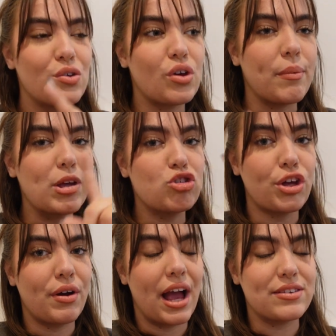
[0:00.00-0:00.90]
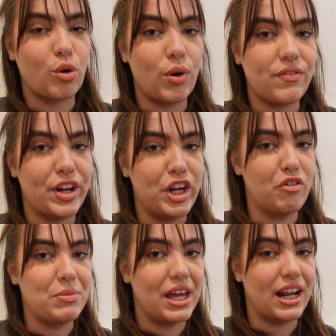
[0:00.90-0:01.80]
So I'm gonna show you guys a quick video
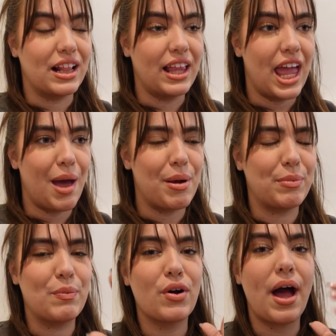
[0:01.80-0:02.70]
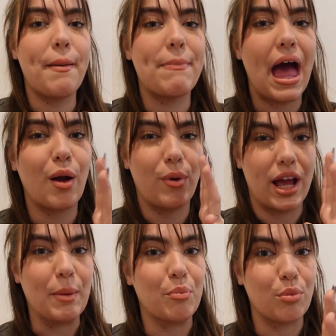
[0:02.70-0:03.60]
of me getting glam and we will come back when
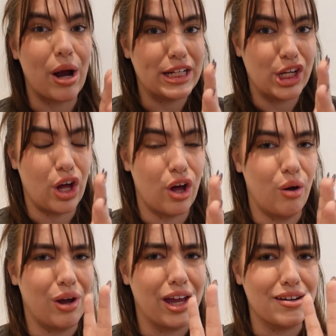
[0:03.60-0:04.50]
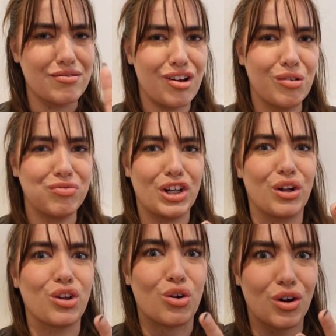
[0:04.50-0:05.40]
I am ready to go and hopefully don't look